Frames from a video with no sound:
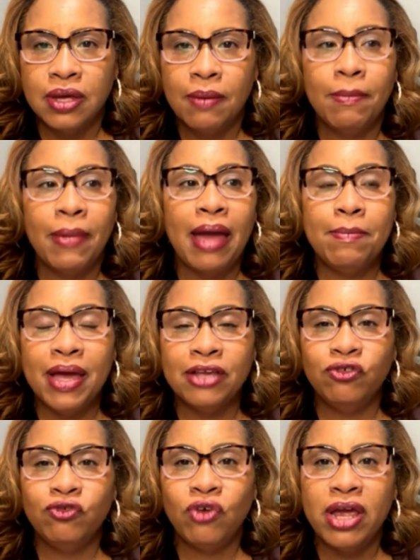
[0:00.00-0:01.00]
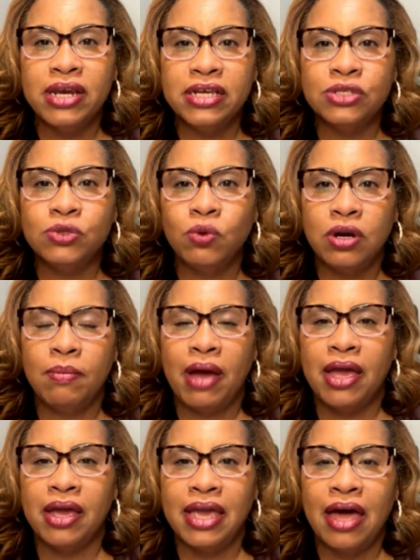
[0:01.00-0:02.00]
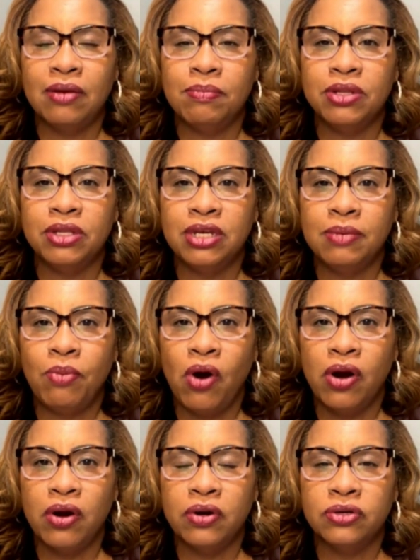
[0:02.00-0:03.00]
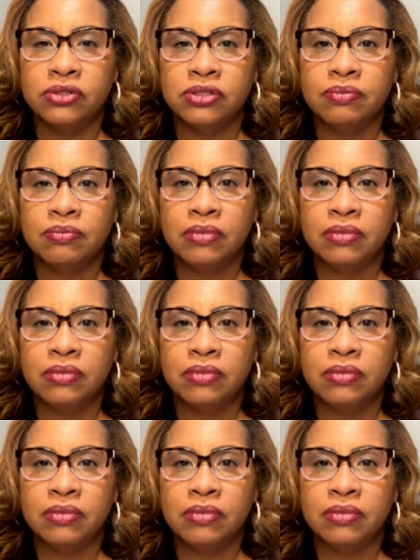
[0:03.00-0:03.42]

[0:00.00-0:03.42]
My best friend is one of my accountability partners.